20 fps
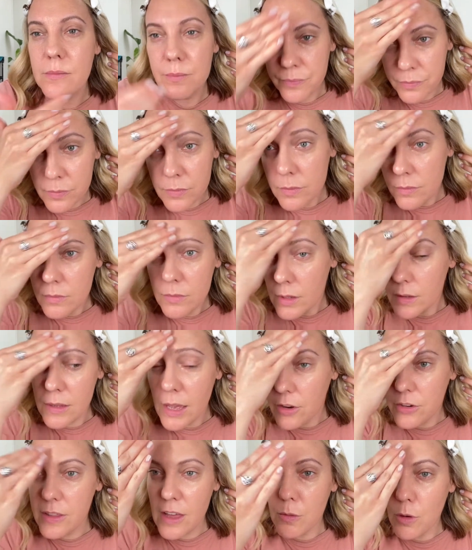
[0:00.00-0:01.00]
and
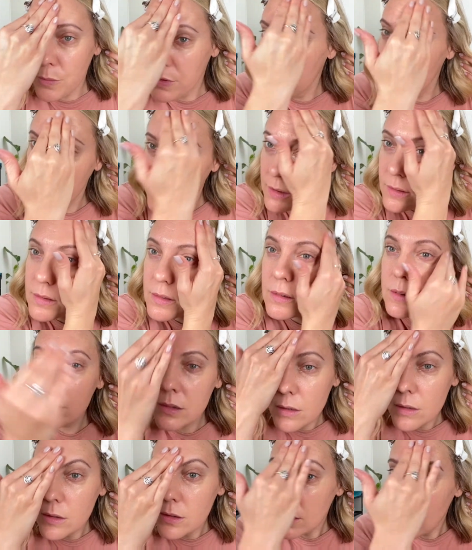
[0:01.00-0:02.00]
even out the skin tone
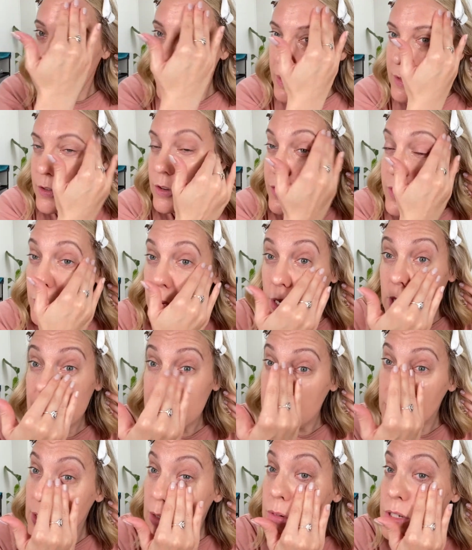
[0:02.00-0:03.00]
a little bit more.
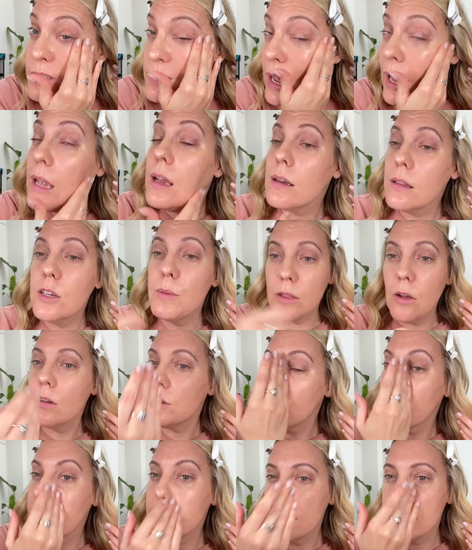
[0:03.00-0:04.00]
And as you can see,
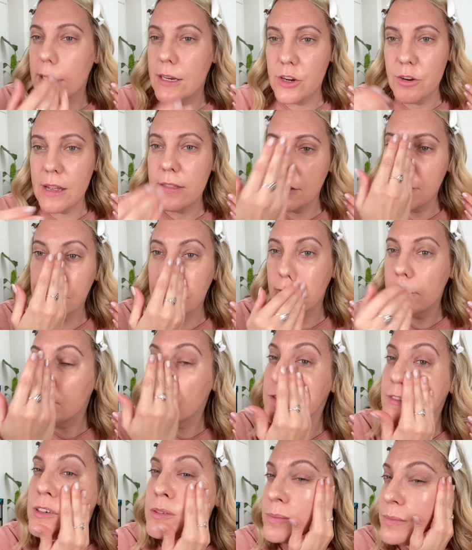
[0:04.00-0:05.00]
it's beautiful.
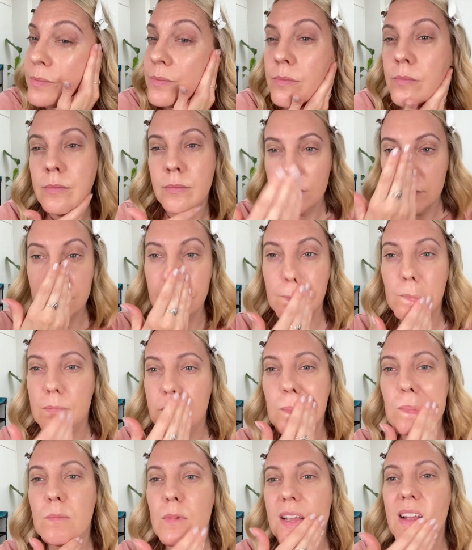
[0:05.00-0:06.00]
It's super
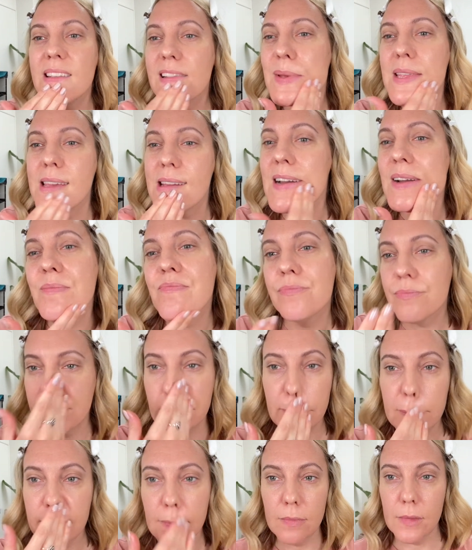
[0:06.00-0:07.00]
glowy
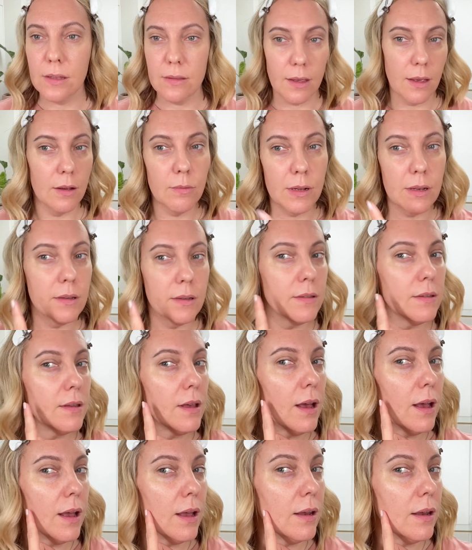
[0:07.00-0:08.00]
and just a
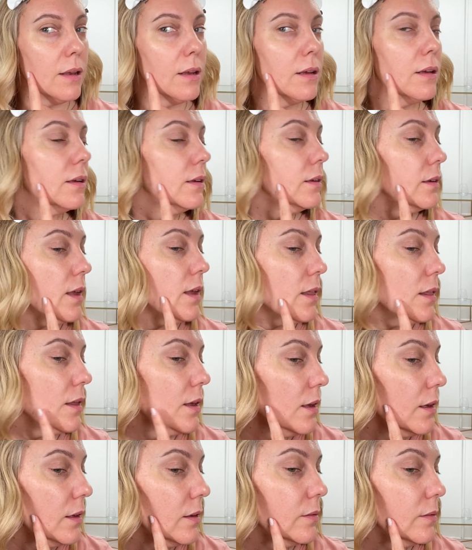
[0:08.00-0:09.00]
very soft
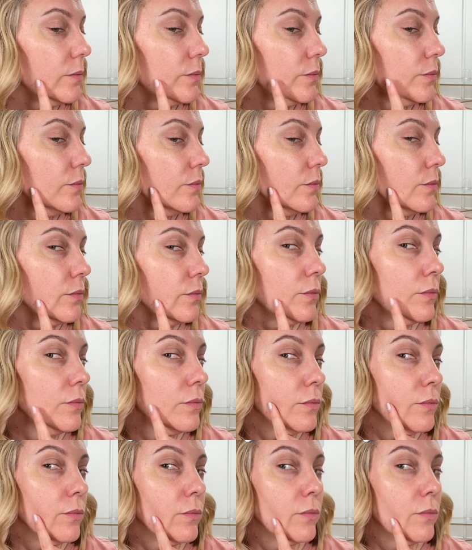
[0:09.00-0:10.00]
coverage.
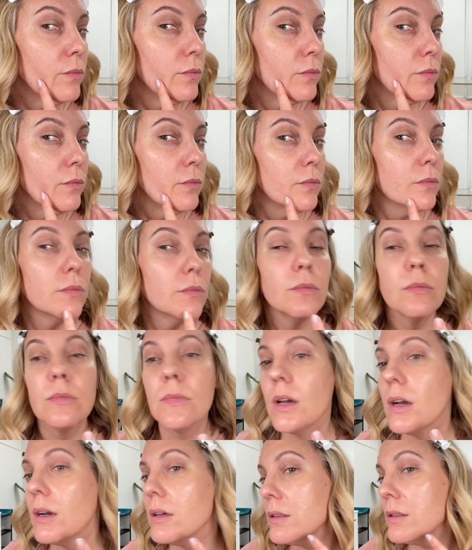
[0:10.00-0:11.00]
Compare here from
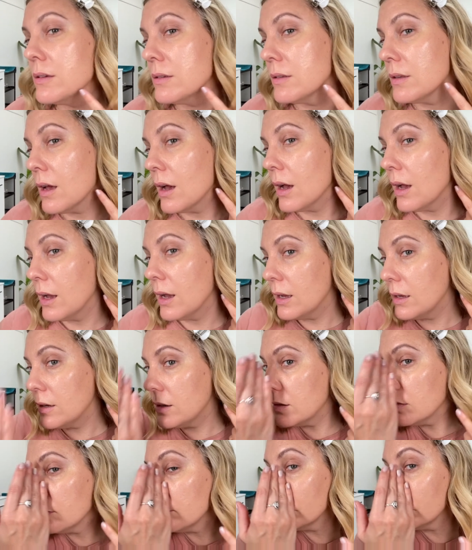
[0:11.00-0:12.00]
no makeup
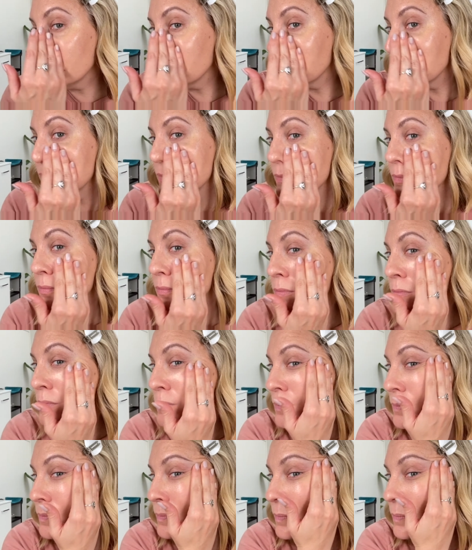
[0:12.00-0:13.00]
to those
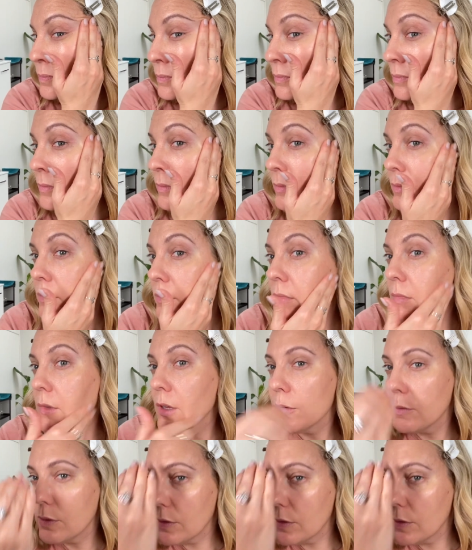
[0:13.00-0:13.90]
2 layers. But yeah, it's